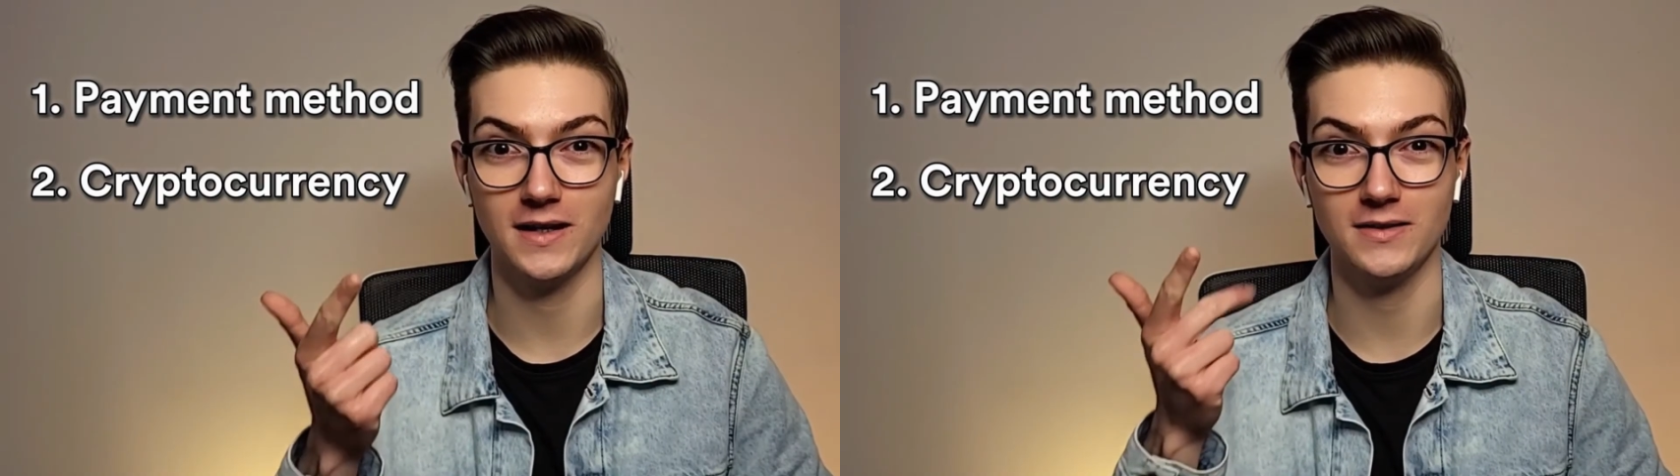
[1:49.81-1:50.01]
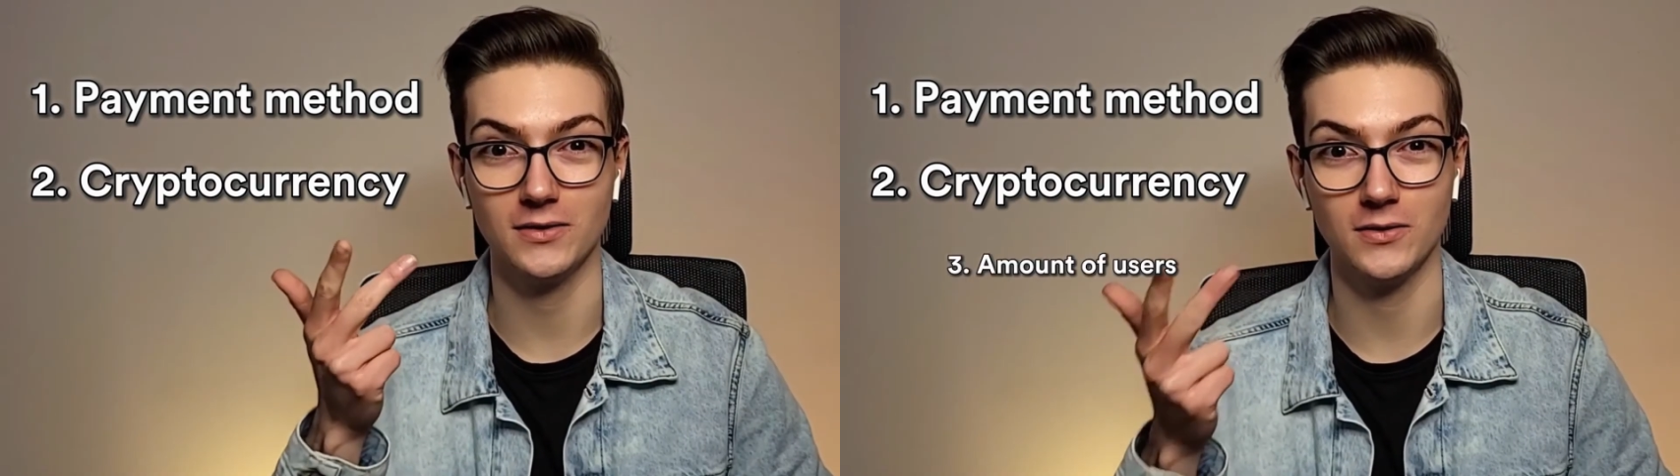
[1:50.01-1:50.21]

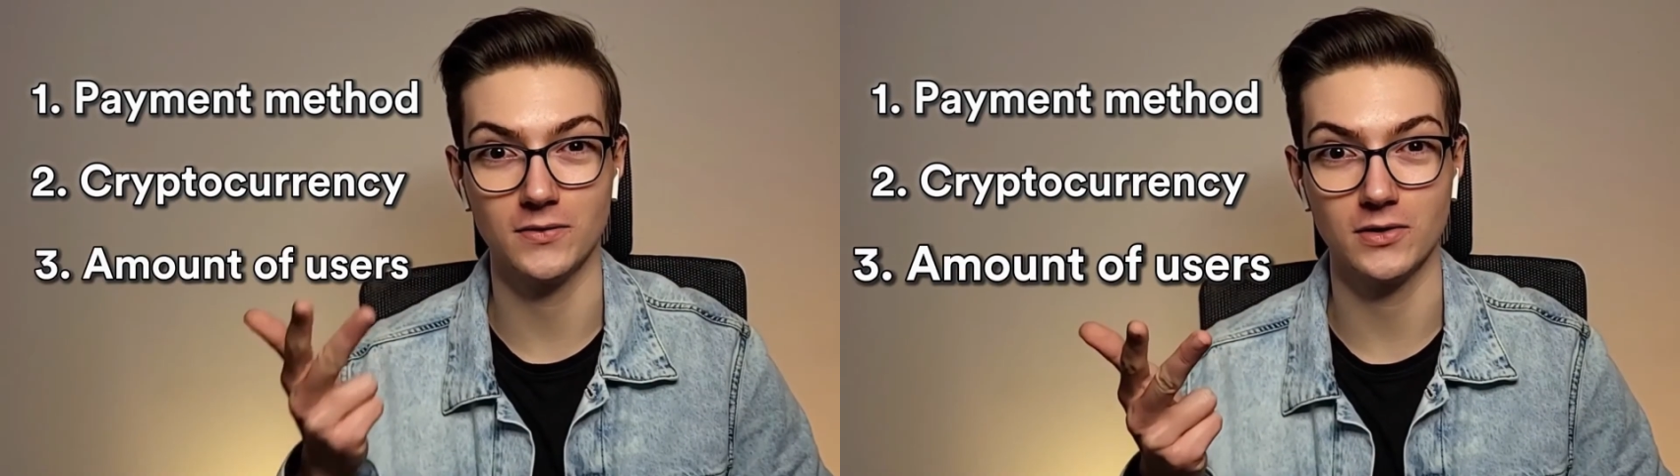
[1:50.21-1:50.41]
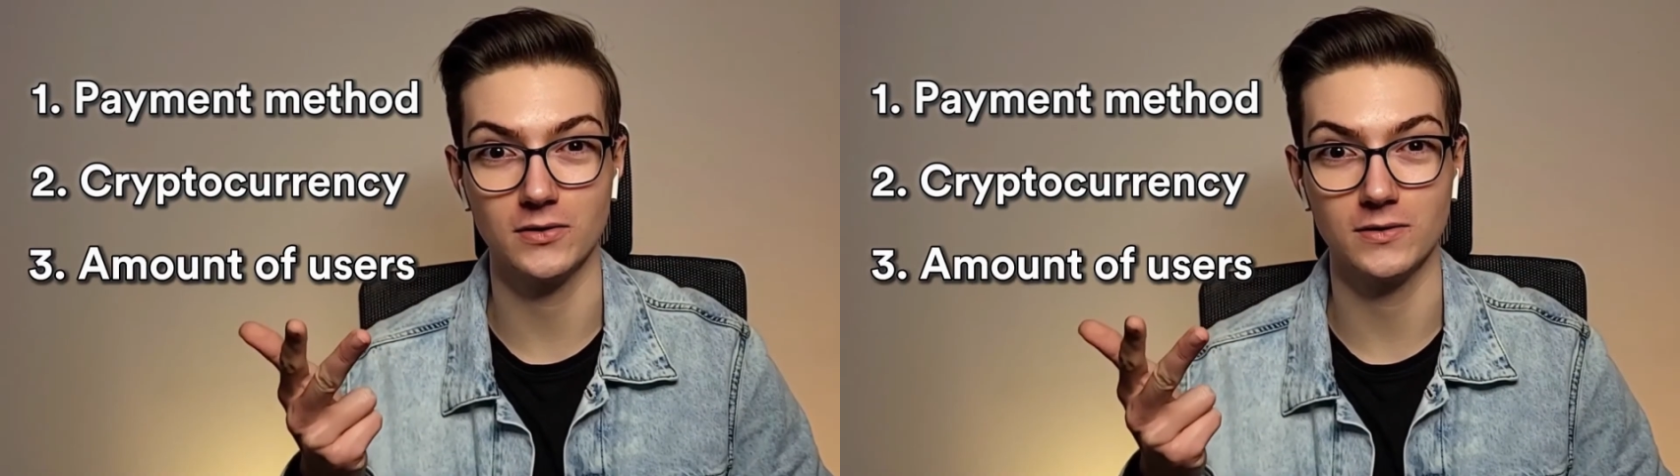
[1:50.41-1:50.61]
and
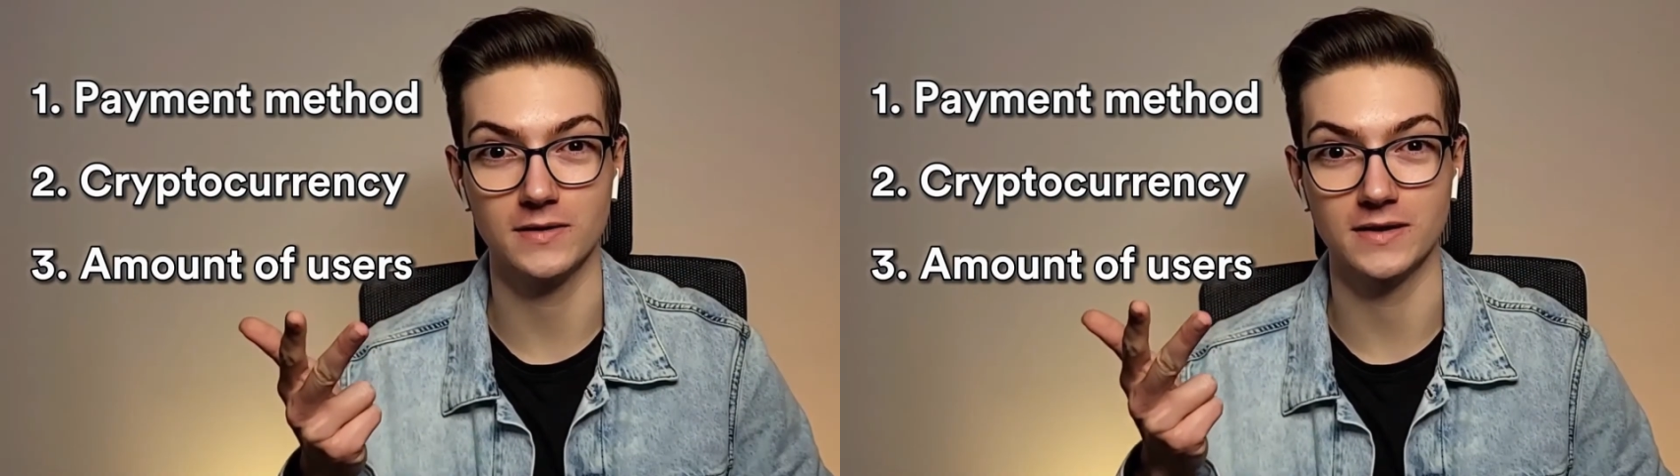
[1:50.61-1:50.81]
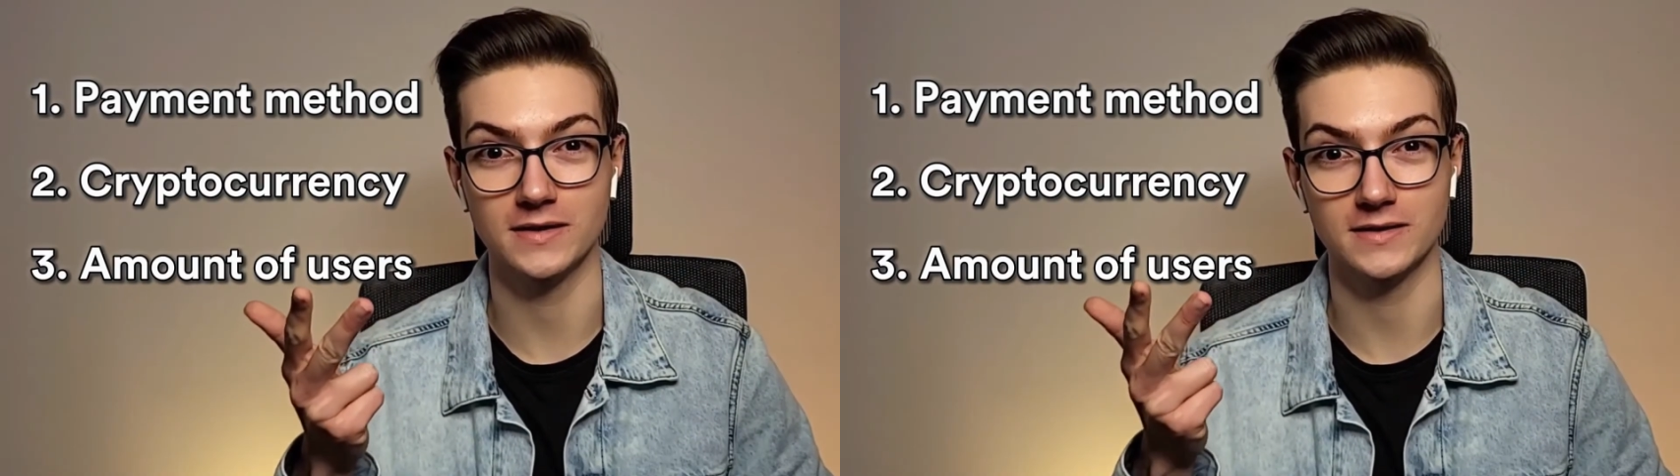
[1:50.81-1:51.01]
overall
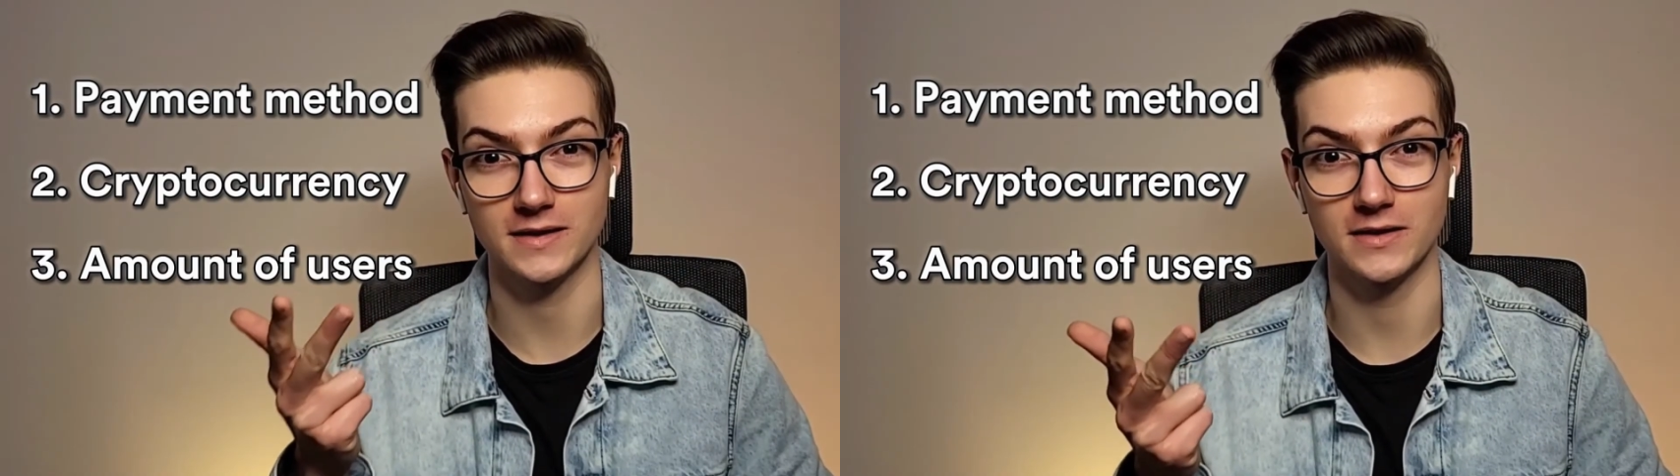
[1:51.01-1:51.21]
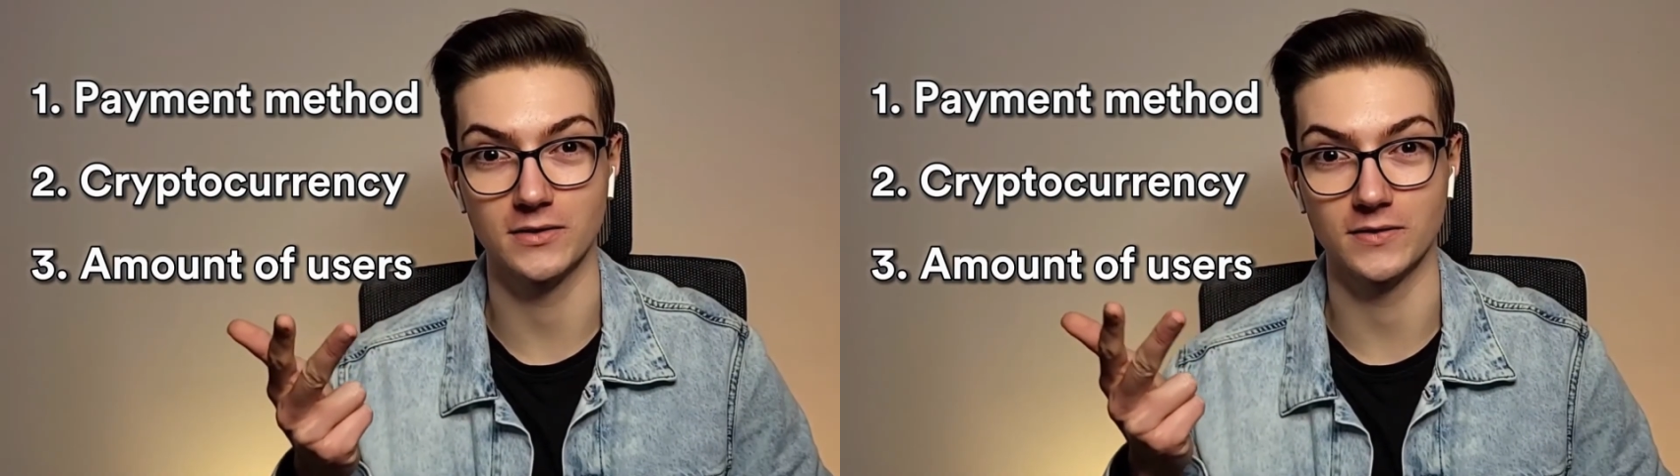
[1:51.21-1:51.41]
the
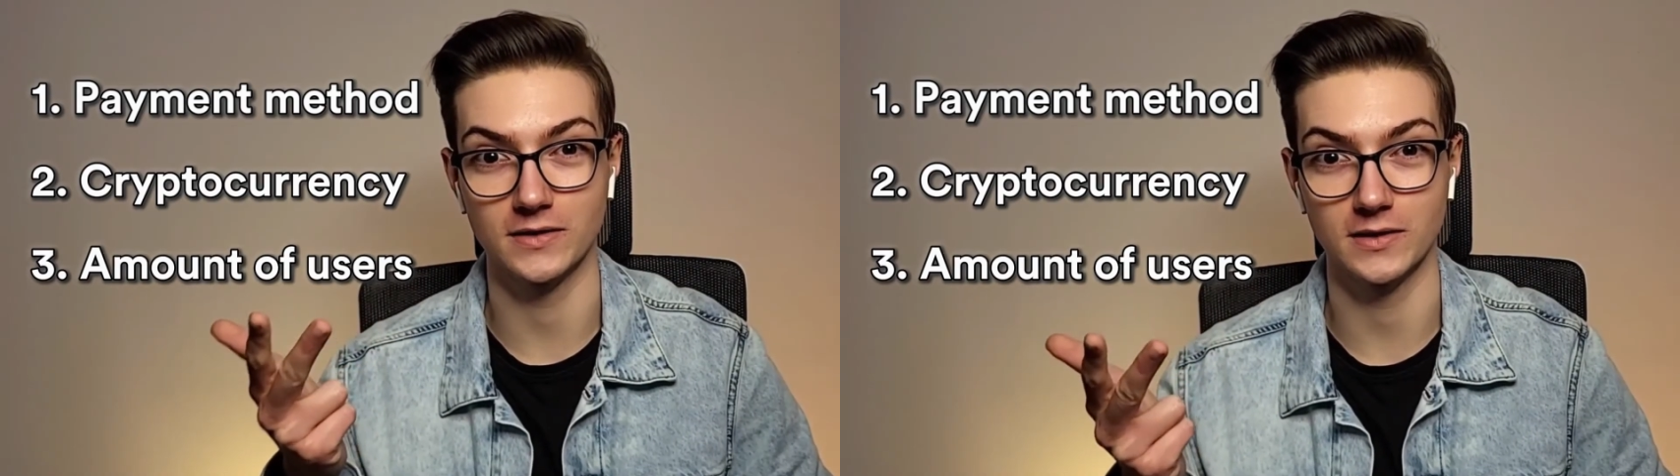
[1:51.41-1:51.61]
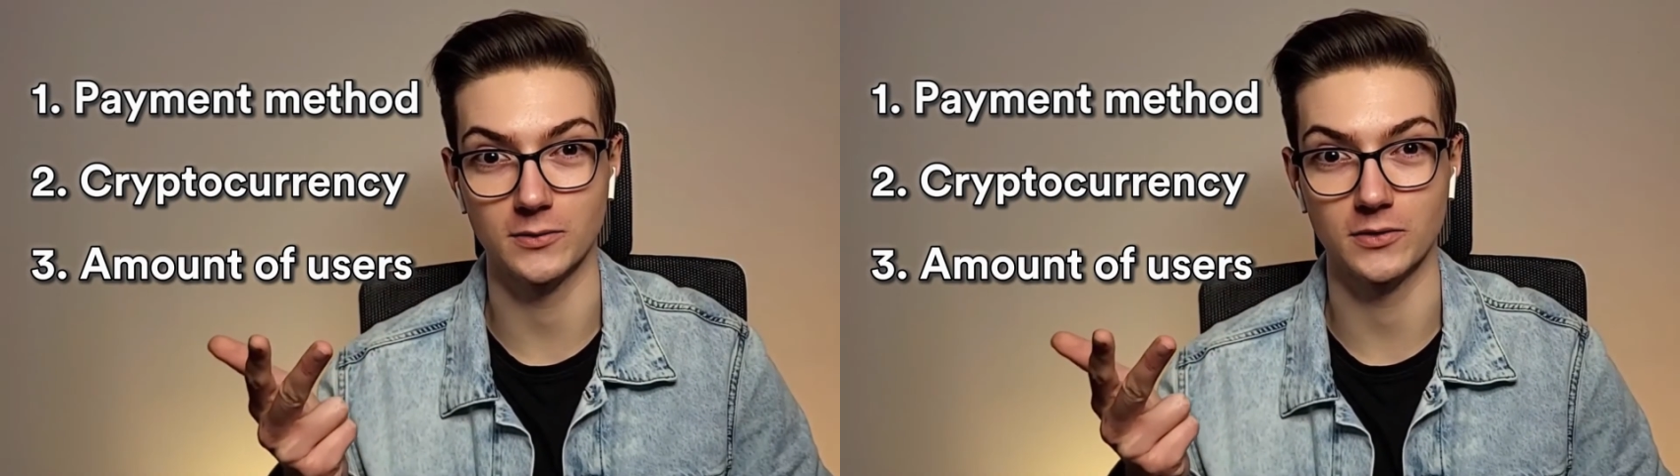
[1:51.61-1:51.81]
state of the
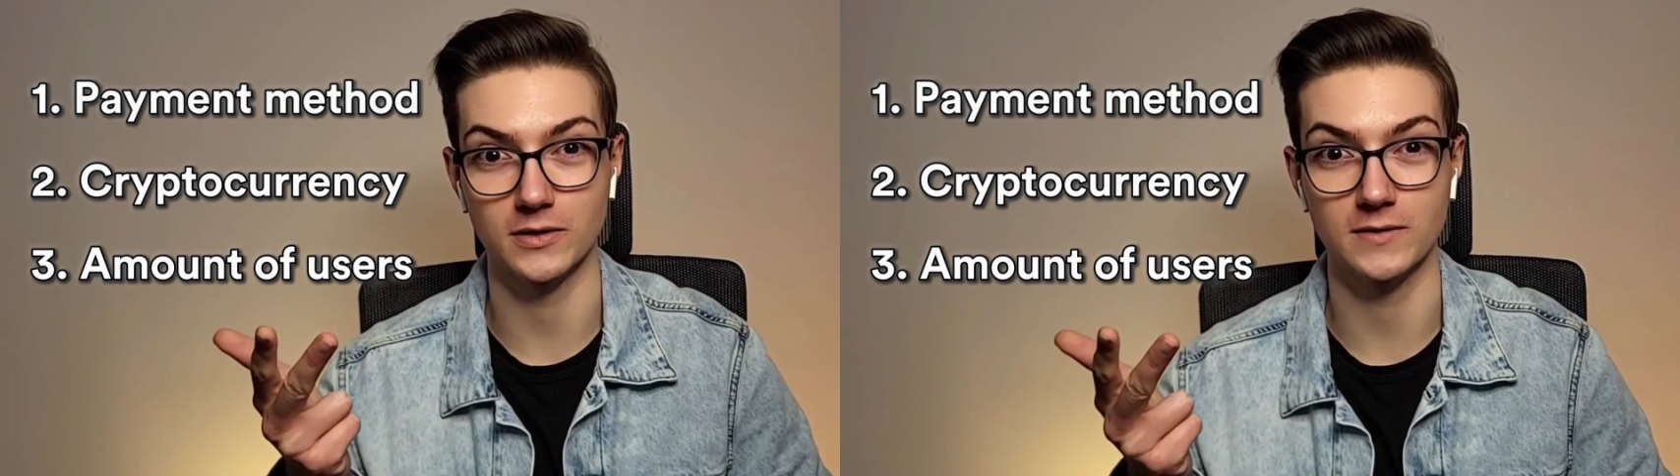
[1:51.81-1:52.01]
network.